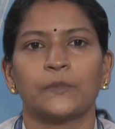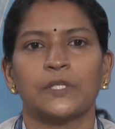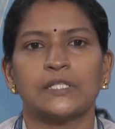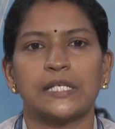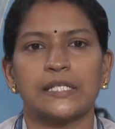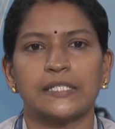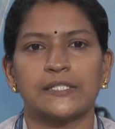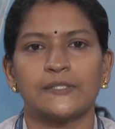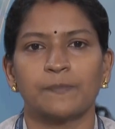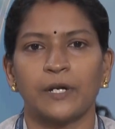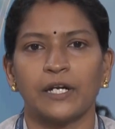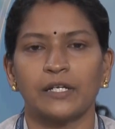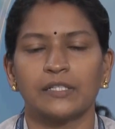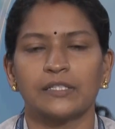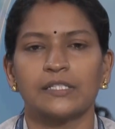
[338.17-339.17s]
such as
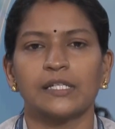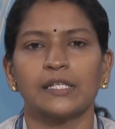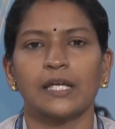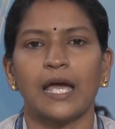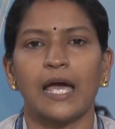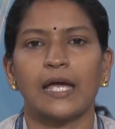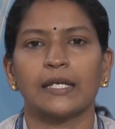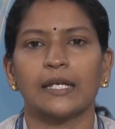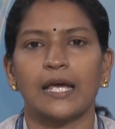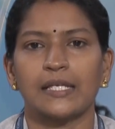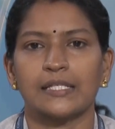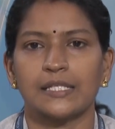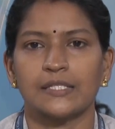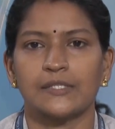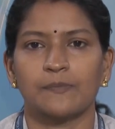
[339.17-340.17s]
predicting an
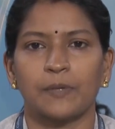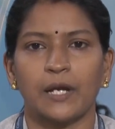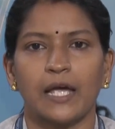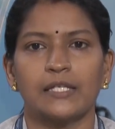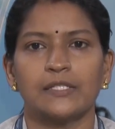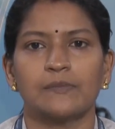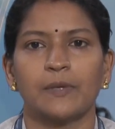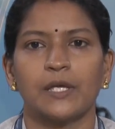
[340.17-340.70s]
asset's price